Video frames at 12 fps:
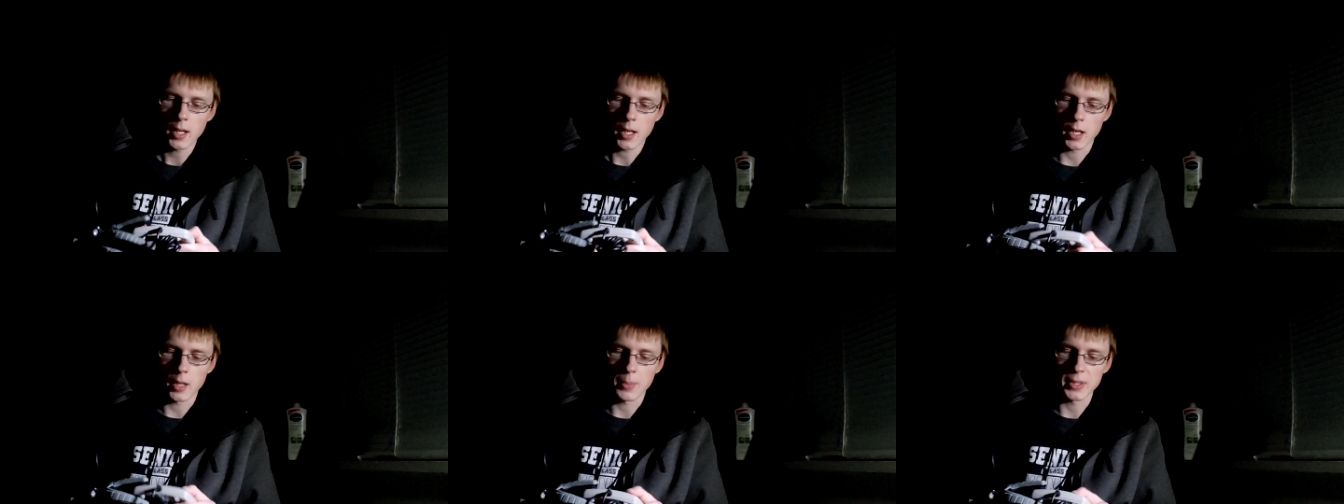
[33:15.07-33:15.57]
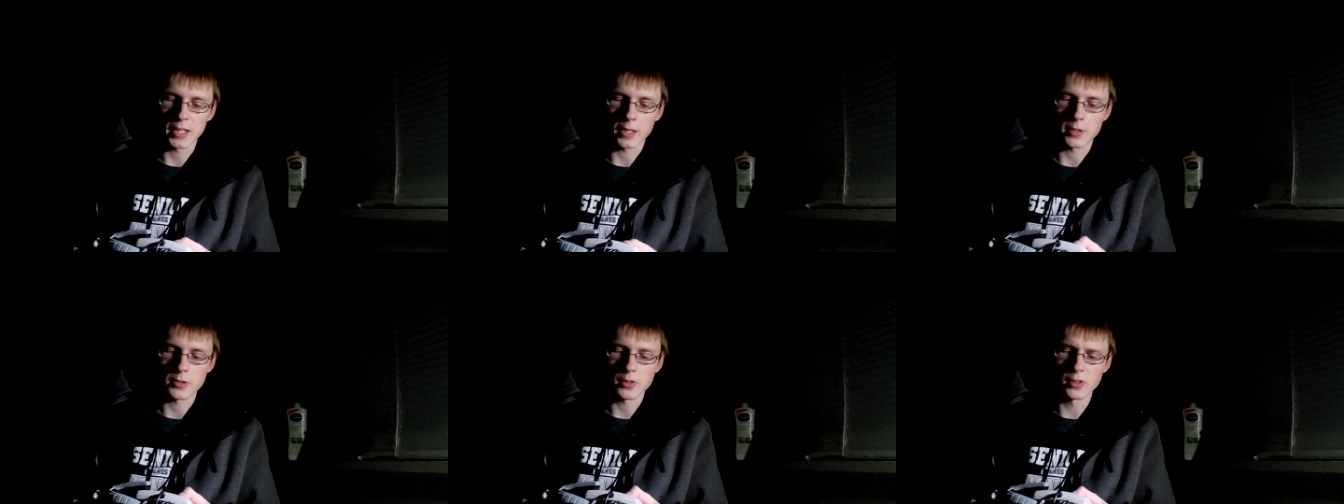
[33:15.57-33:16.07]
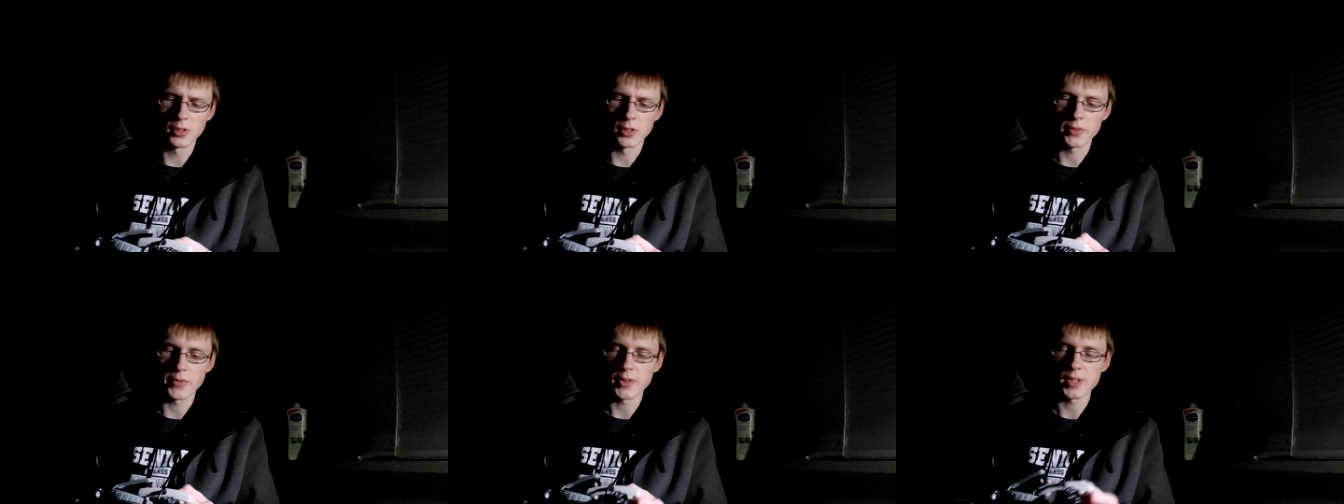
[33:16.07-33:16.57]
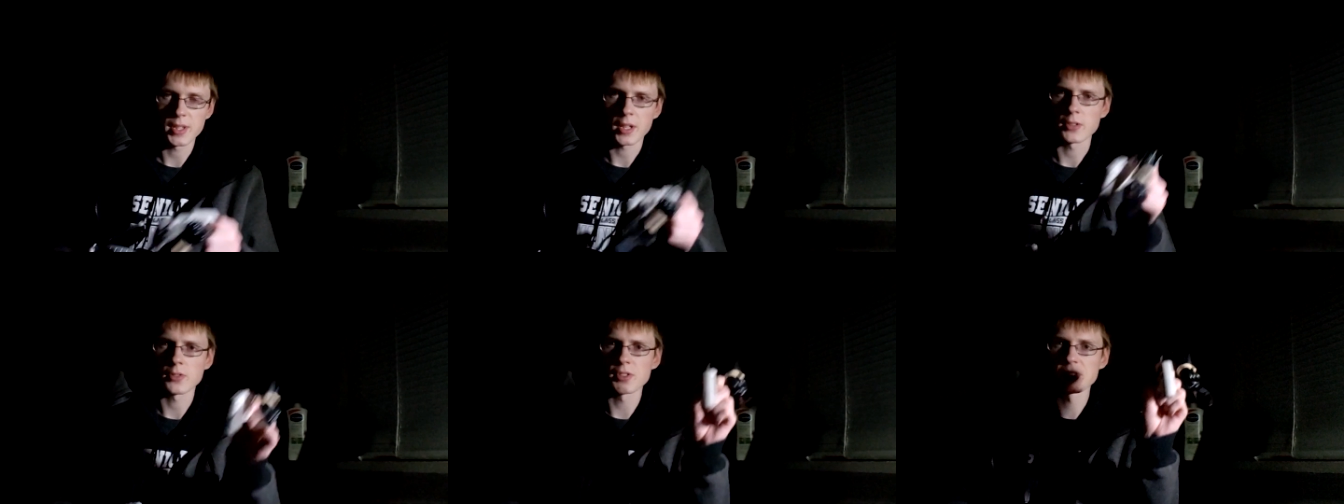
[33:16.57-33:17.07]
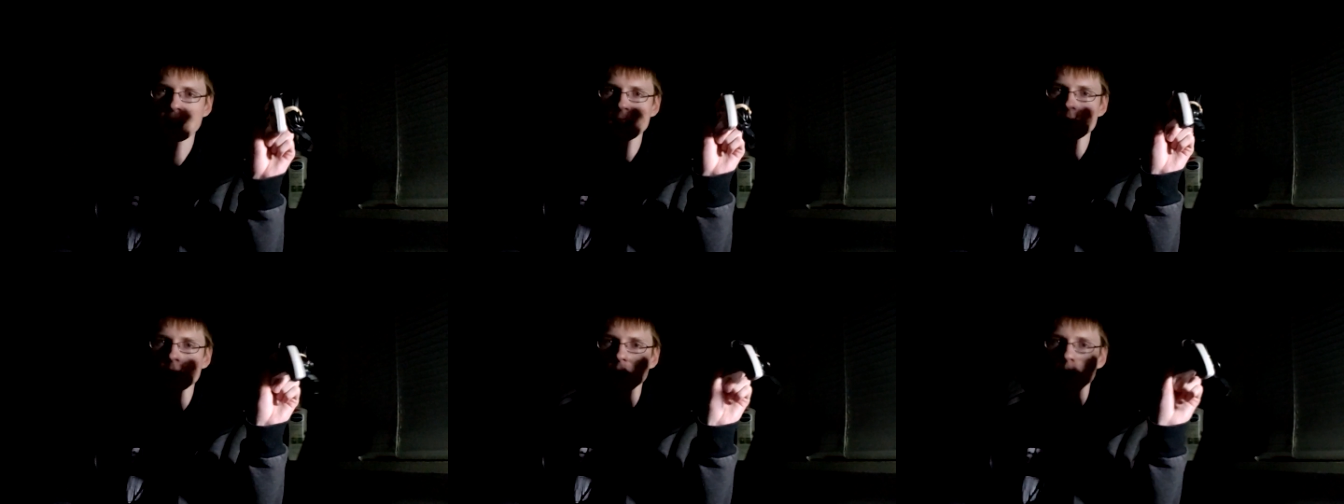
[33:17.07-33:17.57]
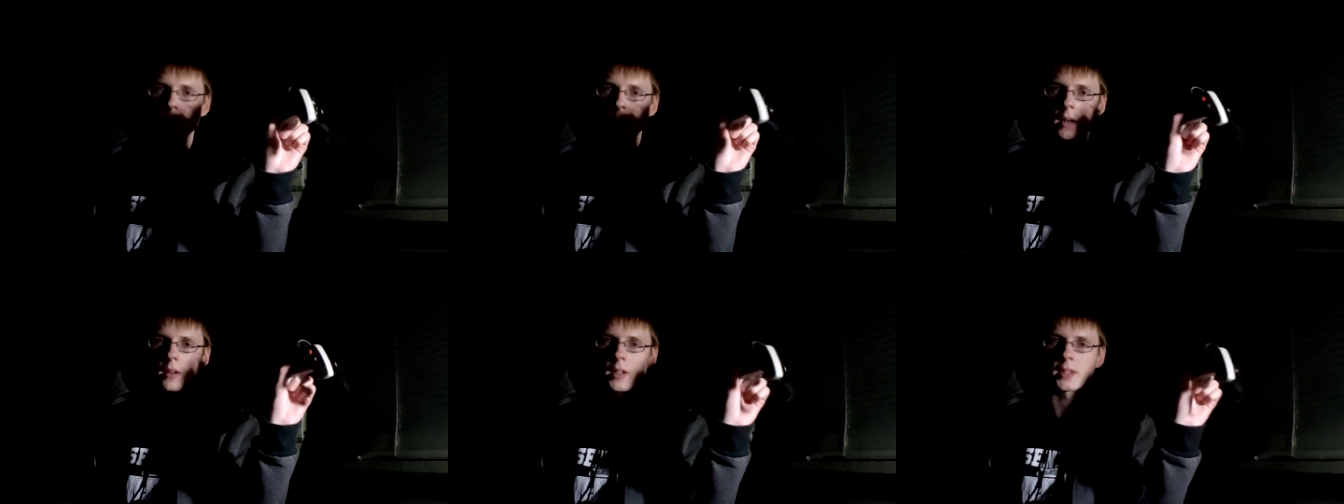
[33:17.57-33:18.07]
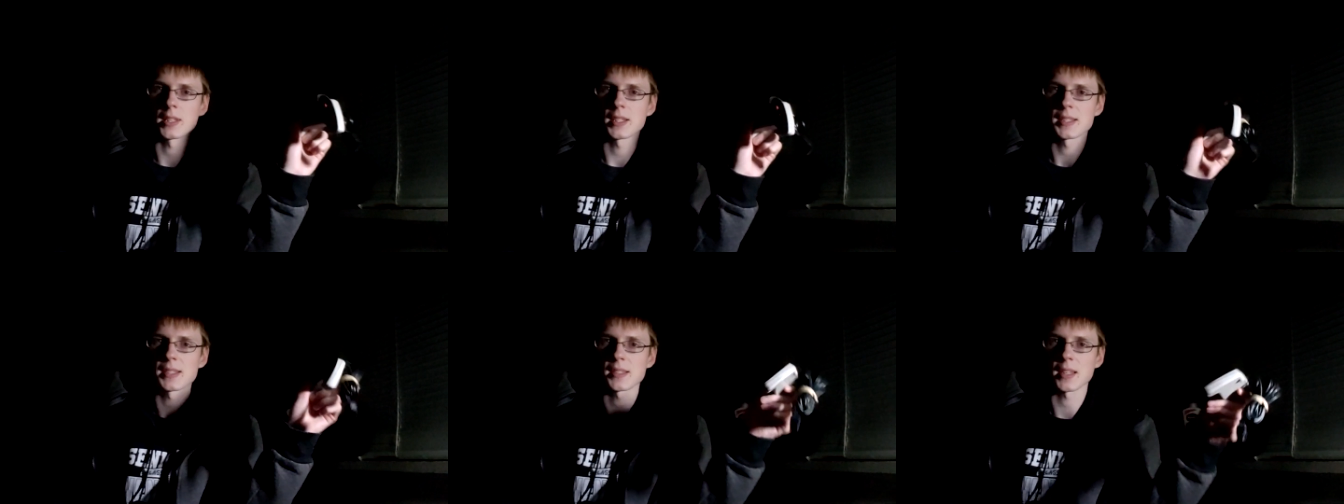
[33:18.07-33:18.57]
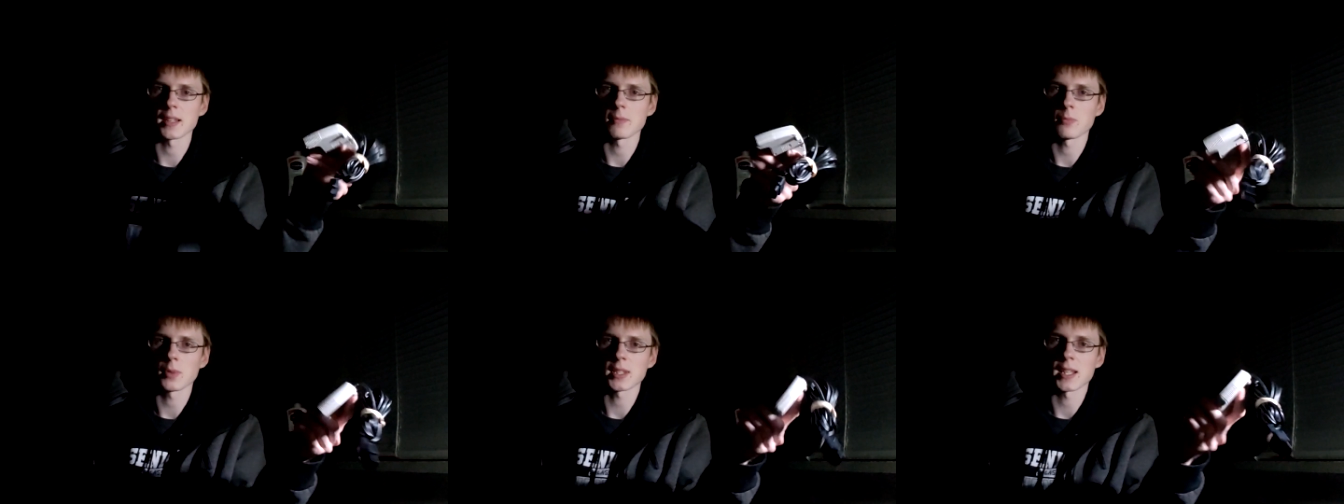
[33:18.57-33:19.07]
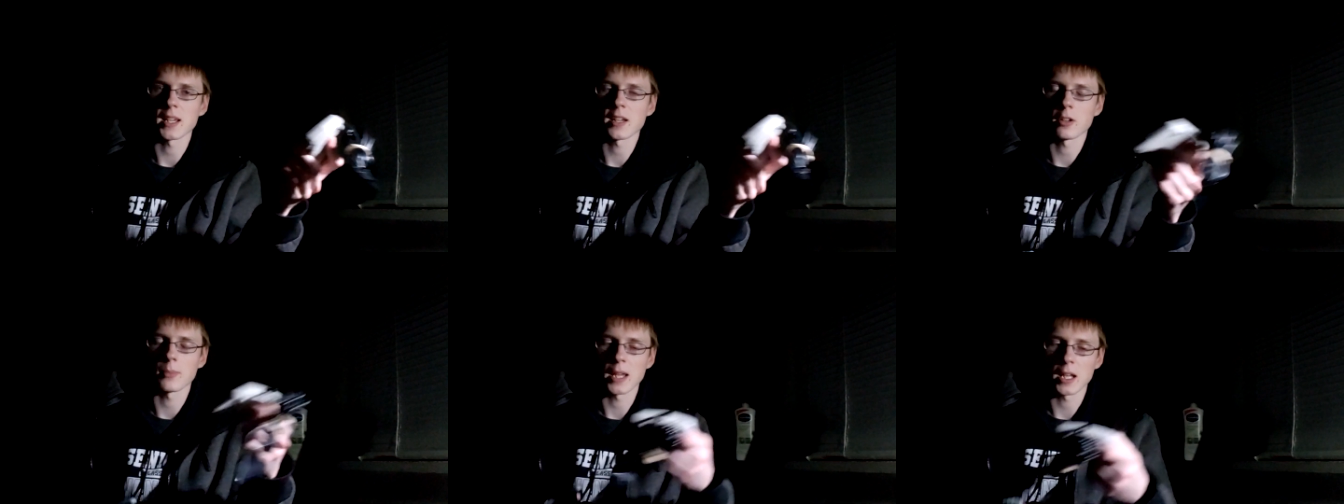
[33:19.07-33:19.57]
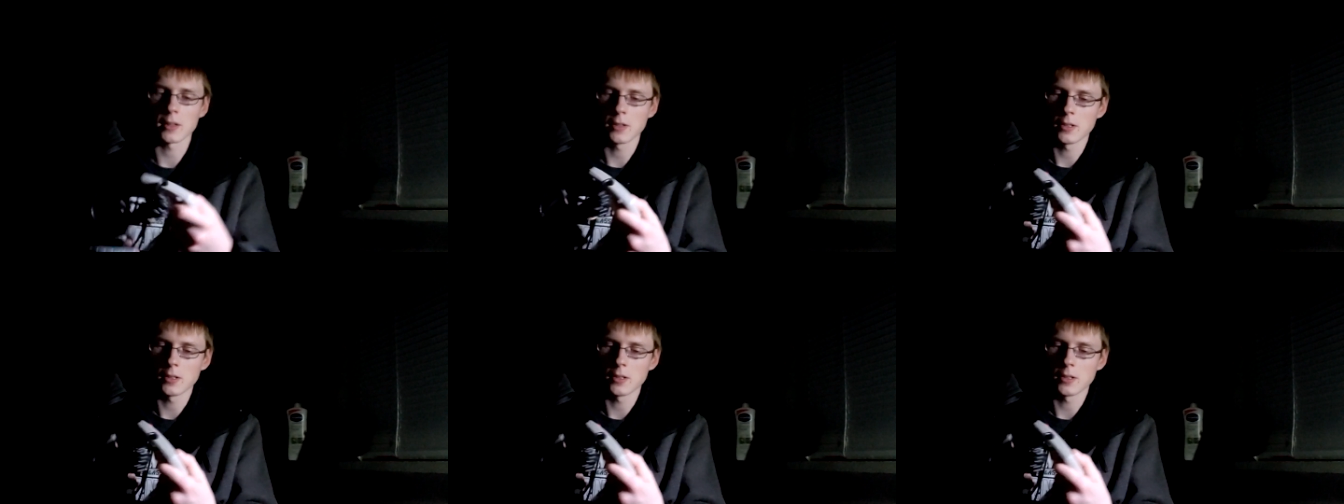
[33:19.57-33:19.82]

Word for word: Uh, but the control the control stick is really weird on this. Like, what the hell, man?